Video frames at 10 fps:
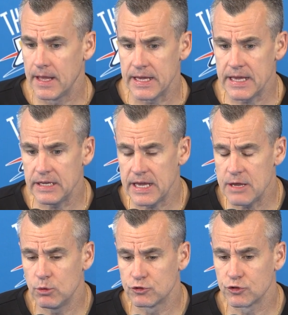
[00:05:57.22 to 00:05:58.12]
he
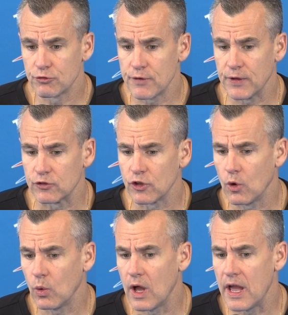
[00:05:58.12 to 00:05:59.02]
he was terrific.
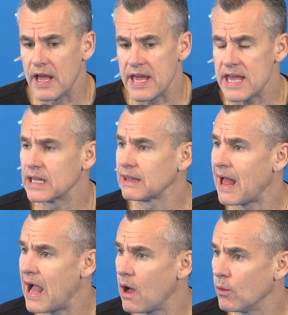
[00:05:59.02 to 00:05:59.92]
So he
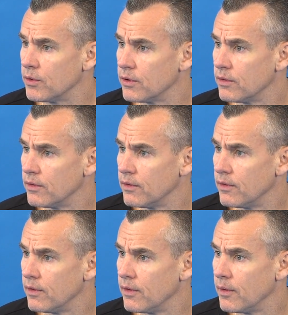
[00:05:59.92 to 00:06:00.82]
allowed
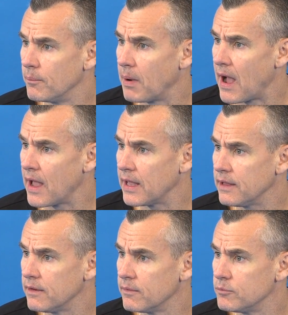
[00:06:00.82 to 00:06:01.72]

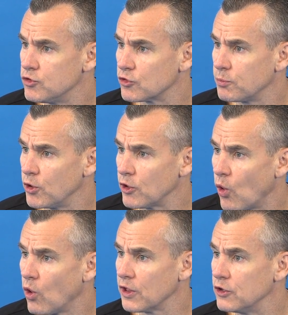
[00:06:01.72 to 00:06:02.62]
by just putting
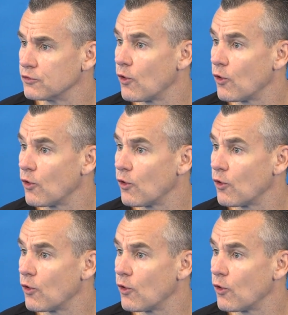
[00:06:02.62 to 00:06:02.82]
all his